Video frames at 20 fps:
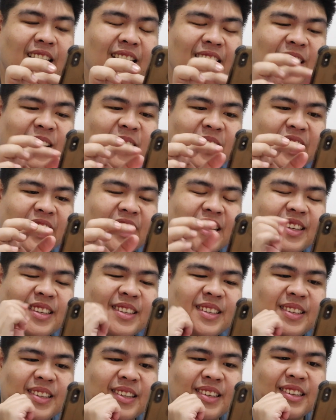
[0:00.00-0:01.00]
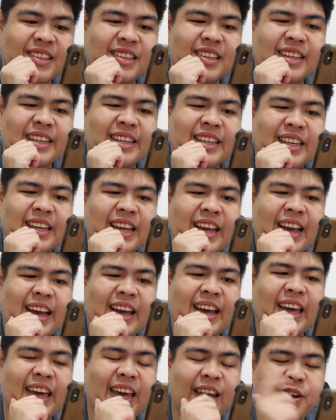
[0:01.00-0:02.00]
Okay.
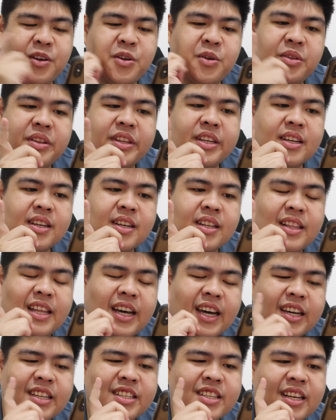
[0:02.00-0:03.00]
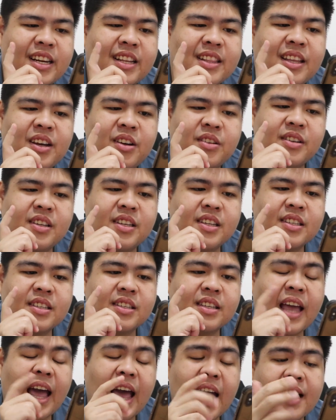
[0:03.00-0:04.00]
I know the Lucky Chinatown
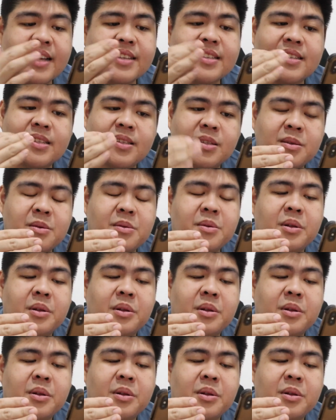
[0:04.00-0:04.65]
has two